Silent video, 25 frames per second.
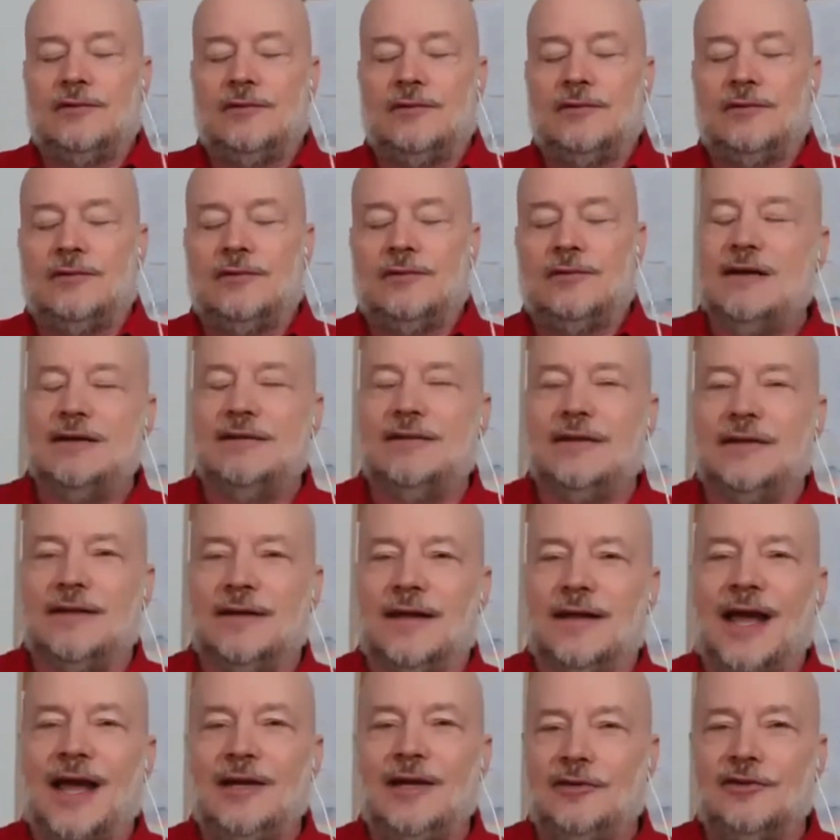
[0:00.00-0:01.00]
marketing
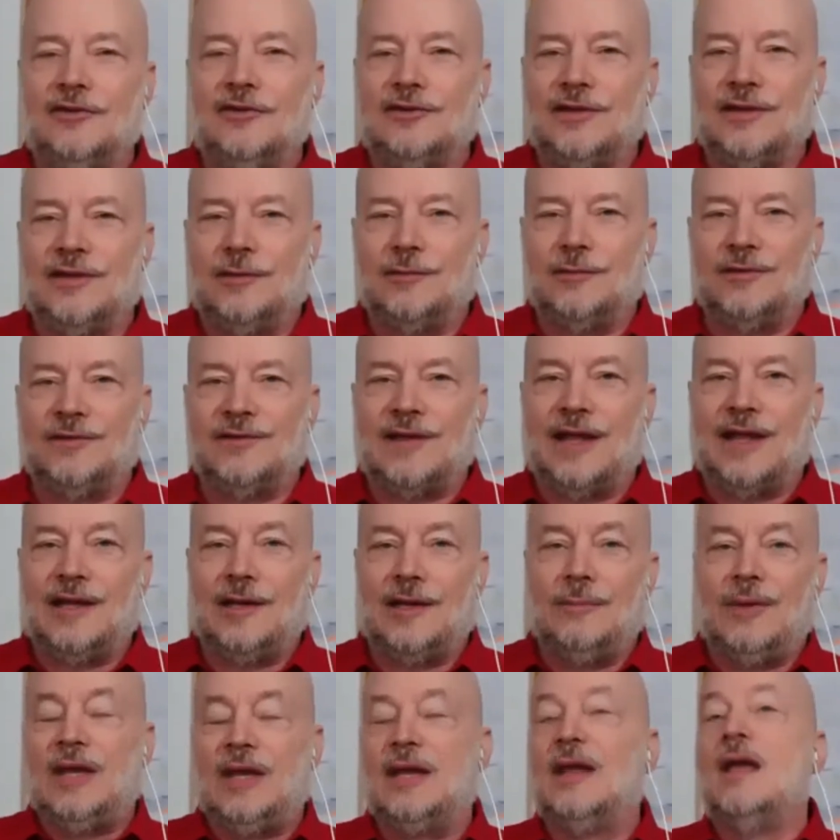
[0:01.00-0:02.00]
agency that was
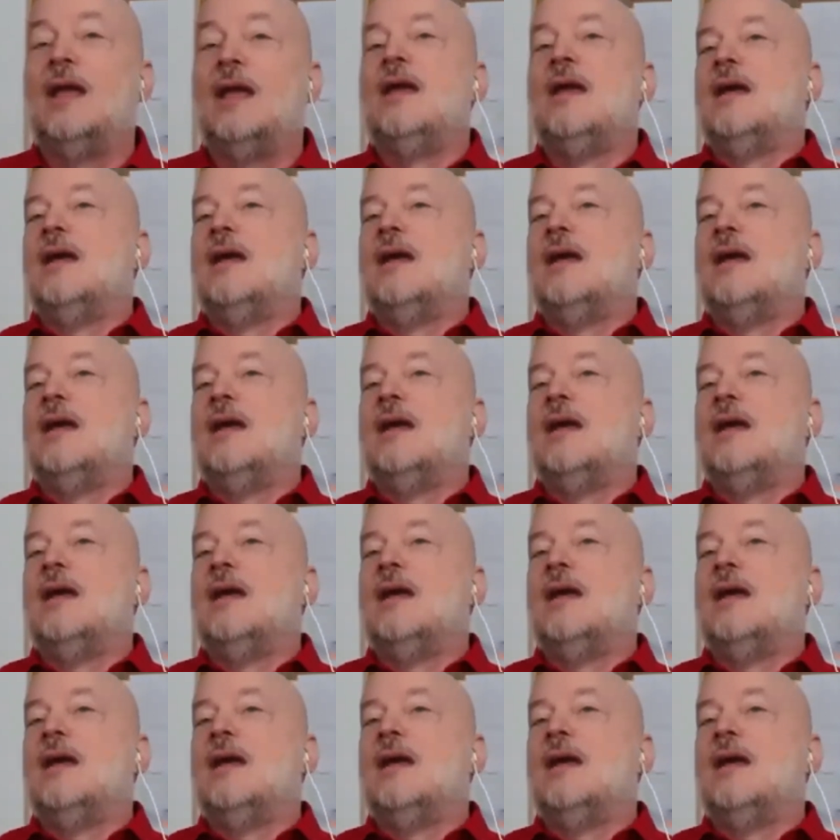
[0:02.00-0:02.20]
selling me